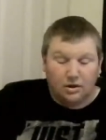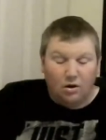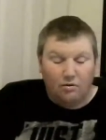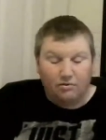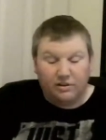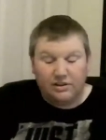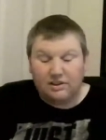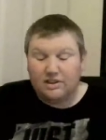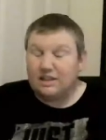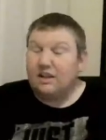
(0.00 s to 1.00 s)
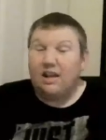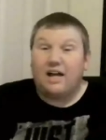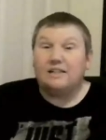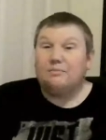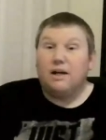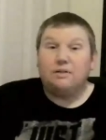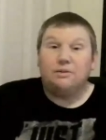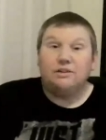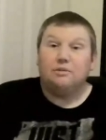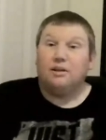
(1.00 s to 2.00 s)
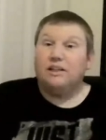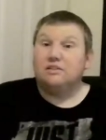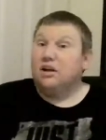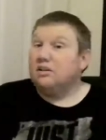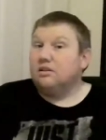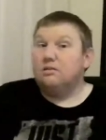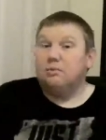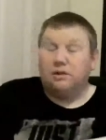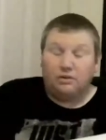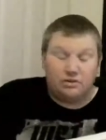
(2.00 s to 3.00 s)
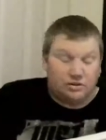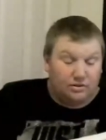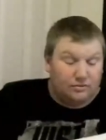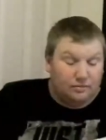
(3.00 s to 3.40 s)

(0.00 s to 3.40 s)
Hopefully this is not the last match we see with Ace Austin and Blake Christian.